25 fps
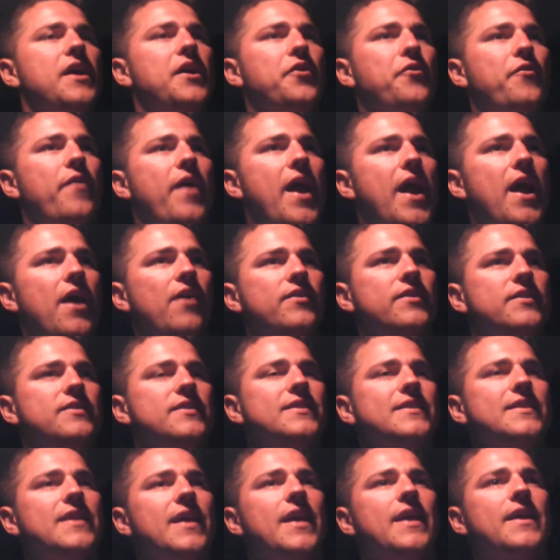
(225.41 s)
ground and
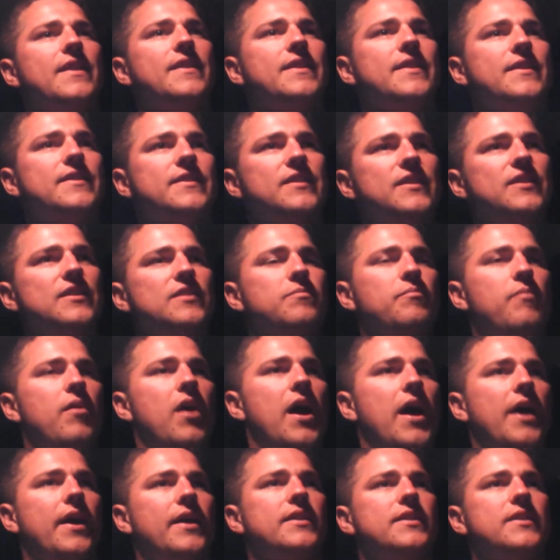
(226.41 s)
saying this is my